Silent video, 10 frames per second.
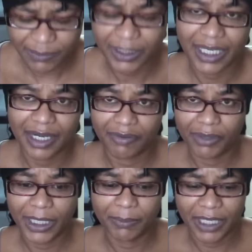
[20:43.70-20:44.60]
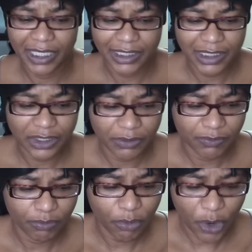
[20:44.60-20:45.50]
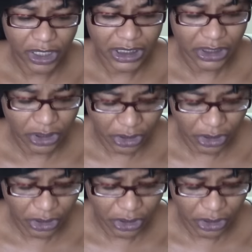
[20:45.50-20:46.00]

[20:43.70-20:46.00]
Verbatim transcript: been kind of really paying attention more attention